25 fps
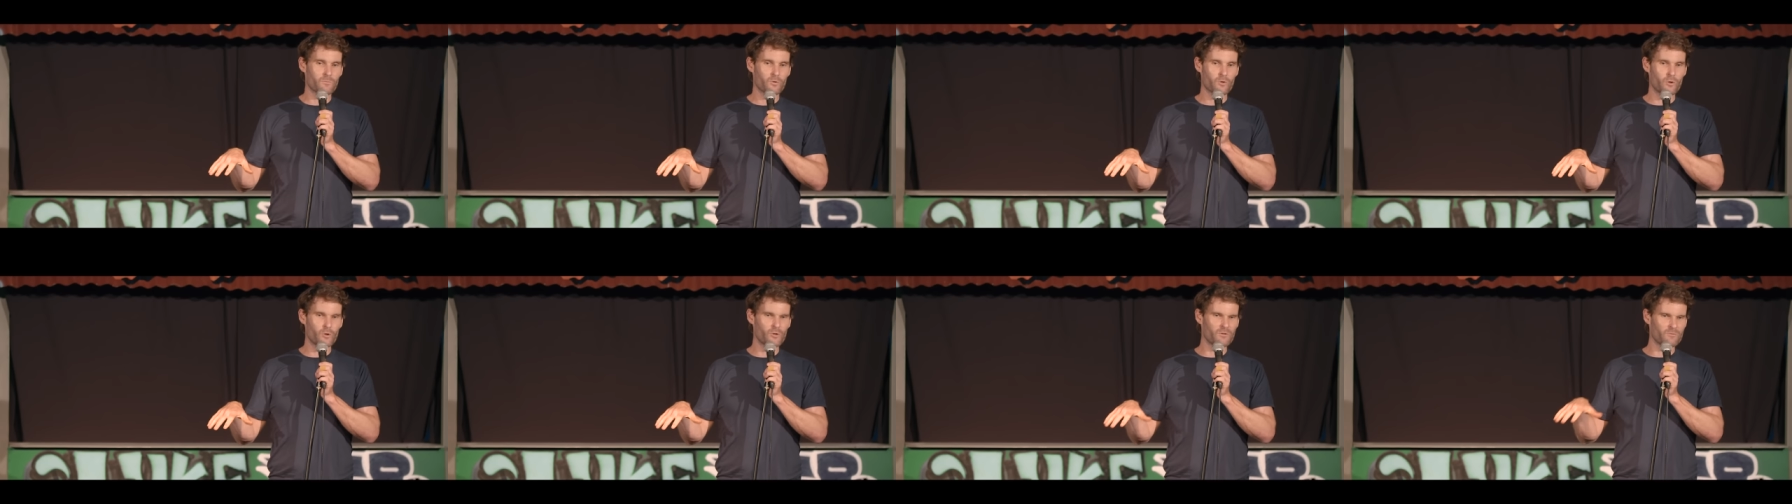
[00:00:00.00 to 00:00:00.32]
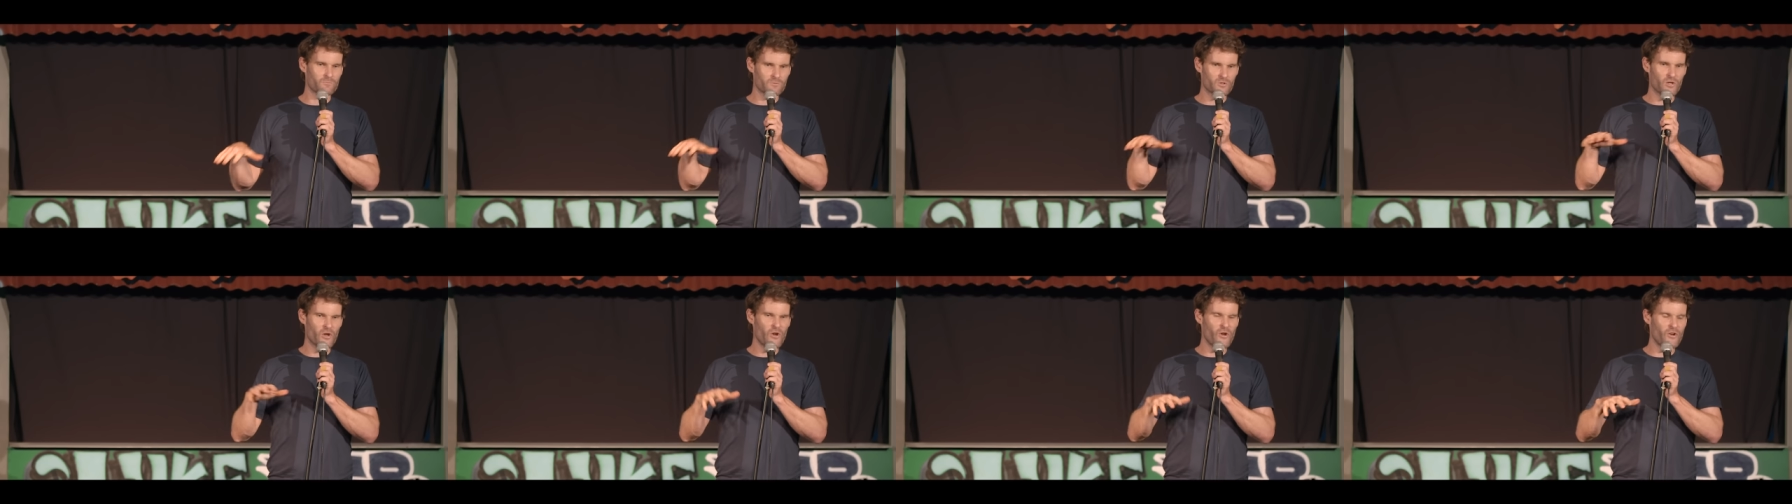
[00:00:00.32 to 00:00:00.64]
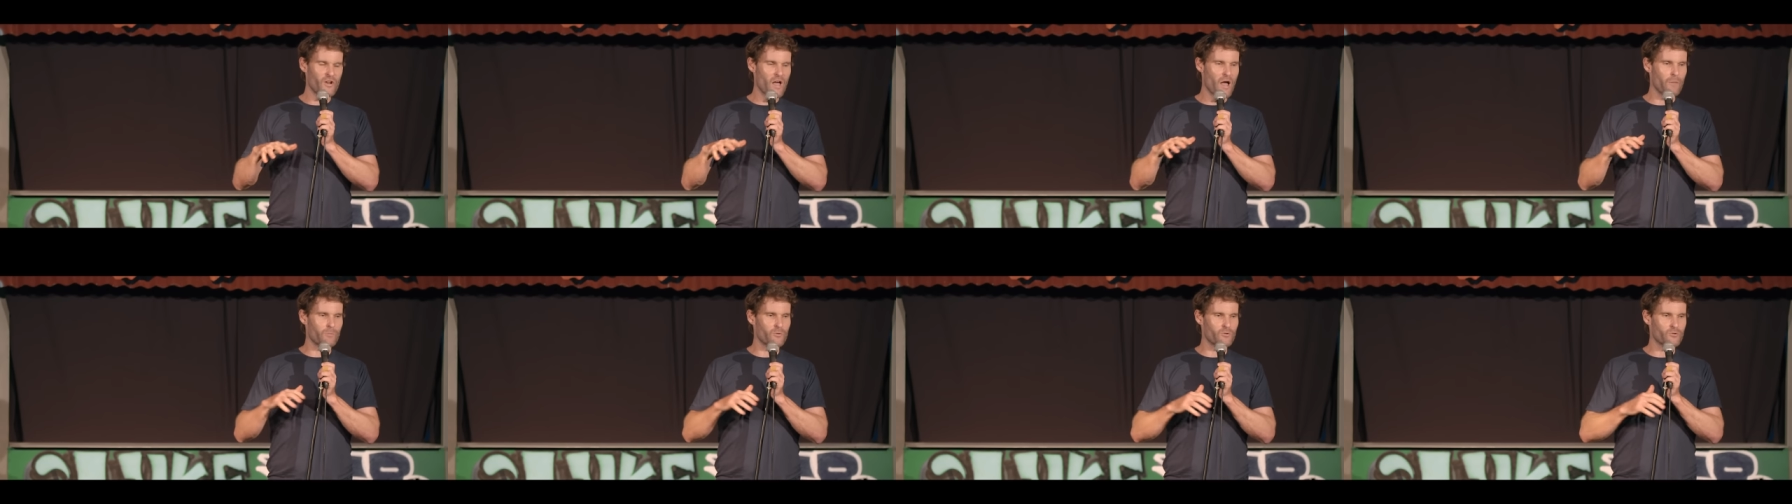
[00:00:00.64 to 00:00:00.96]
could
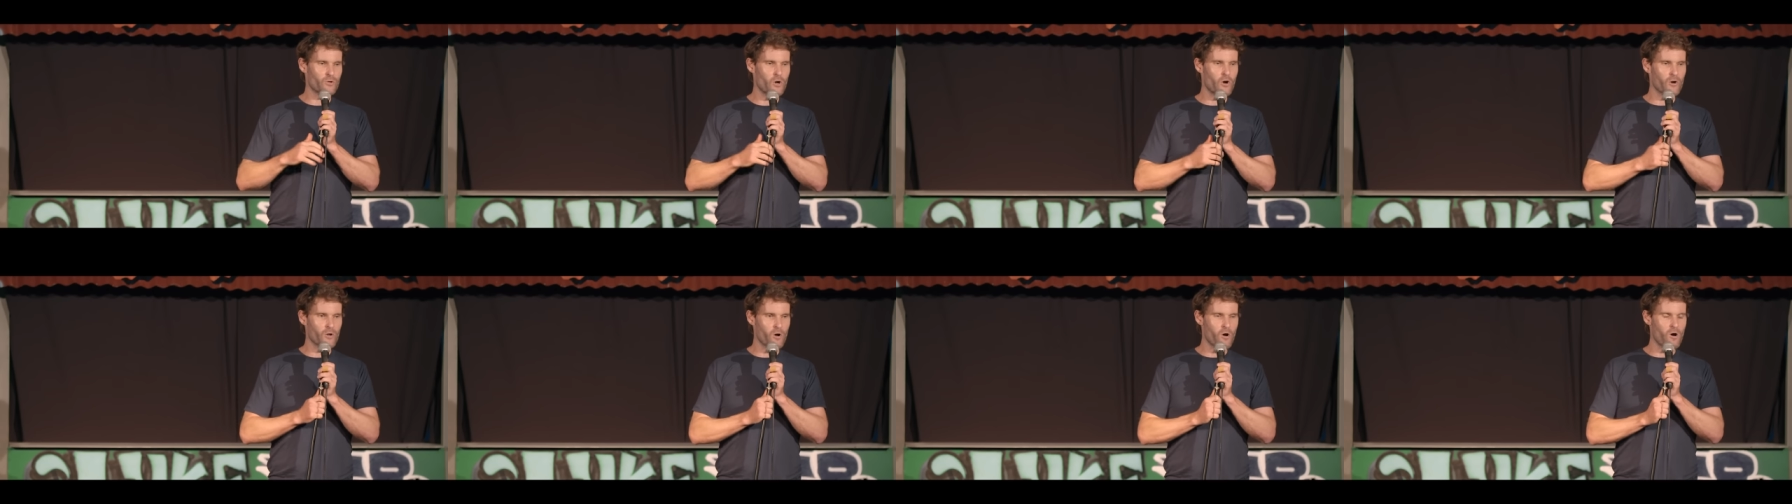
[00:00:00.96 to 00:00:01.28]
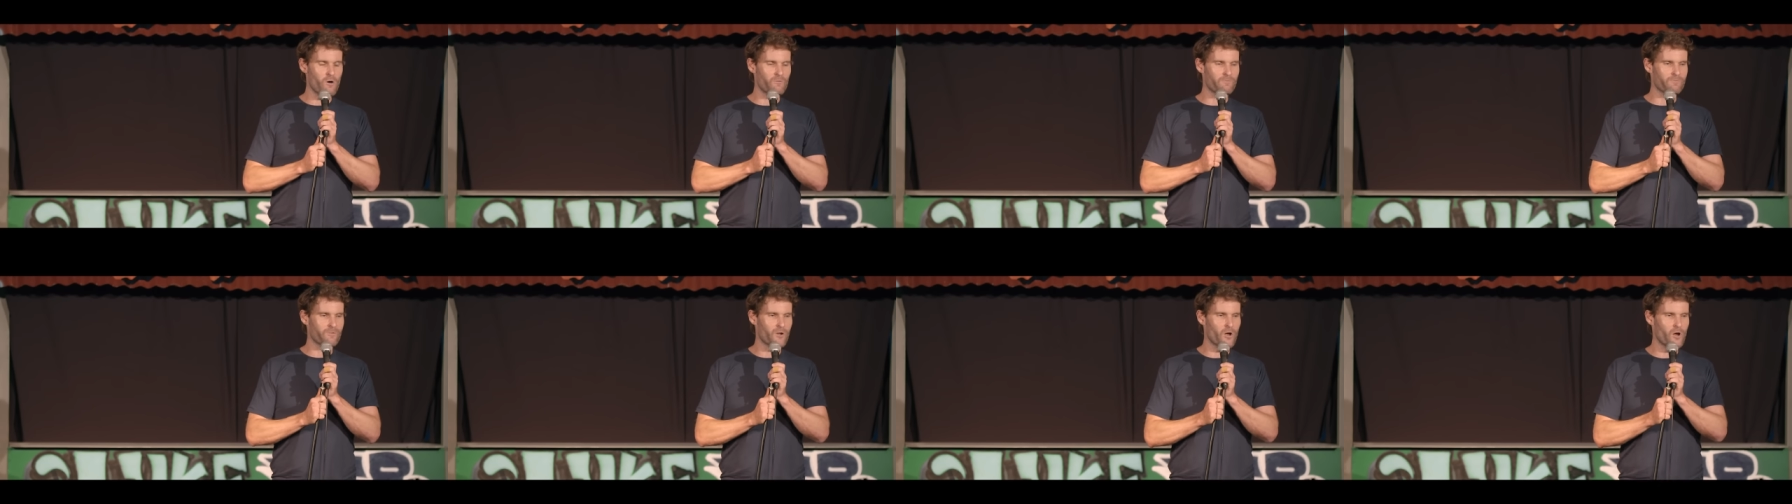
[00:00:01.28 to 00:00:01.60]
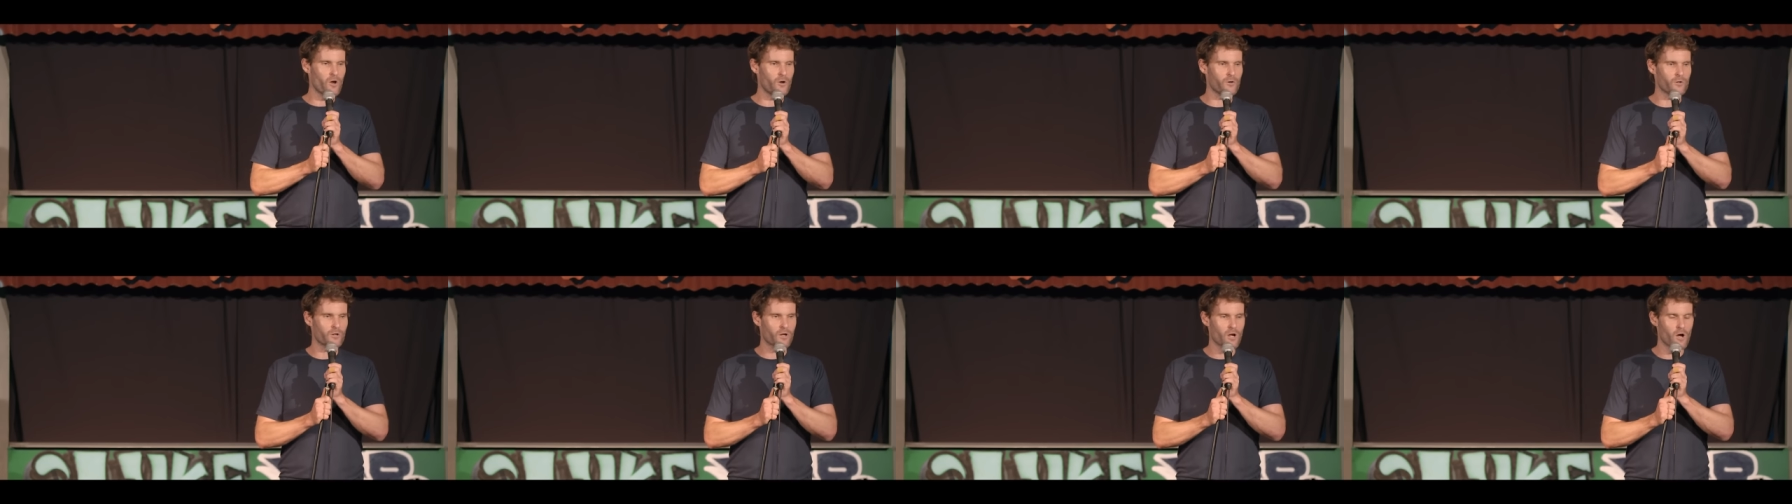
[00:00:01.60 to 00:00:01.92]
turn up and try to
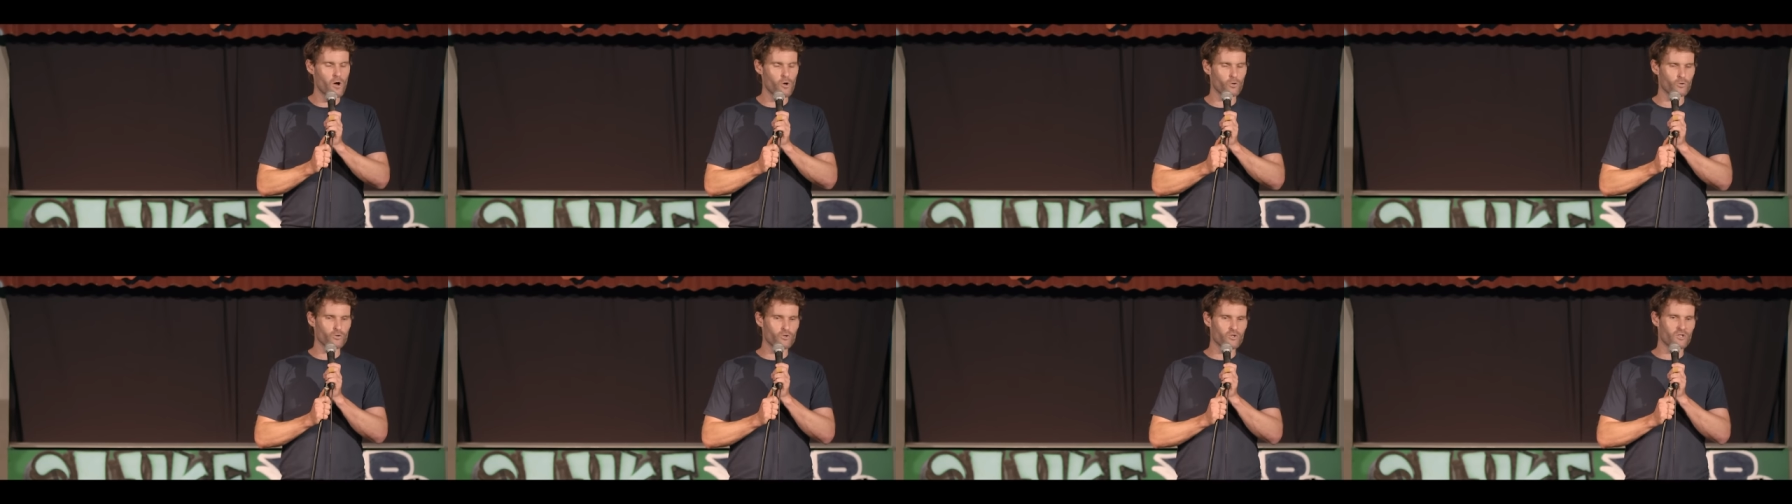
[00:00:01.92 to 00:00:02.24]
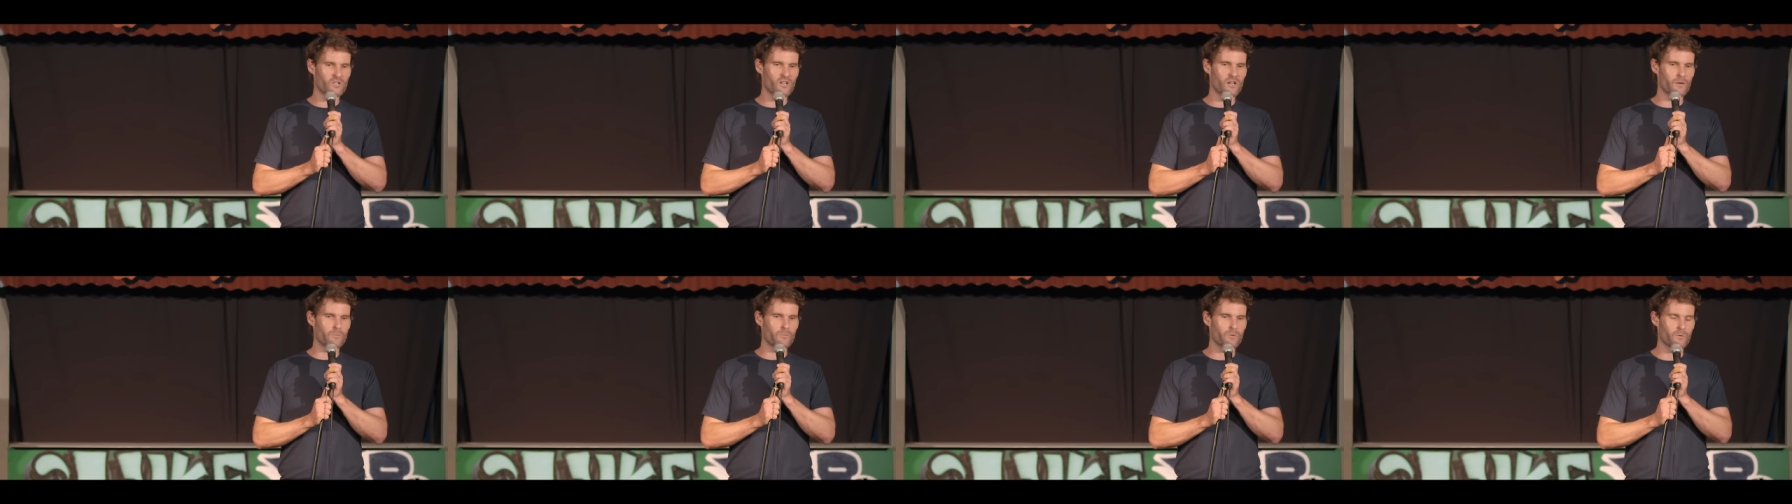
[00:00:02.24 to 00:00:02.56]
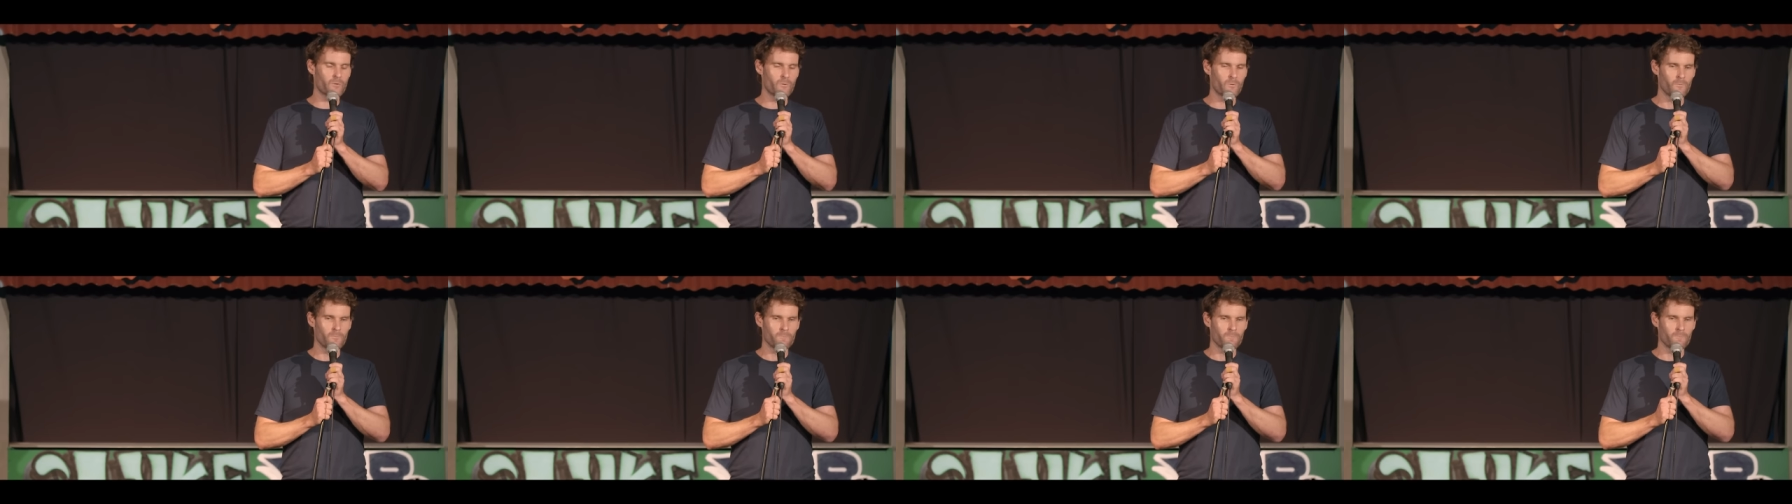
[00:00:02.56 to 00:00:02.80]
offload a cold chip,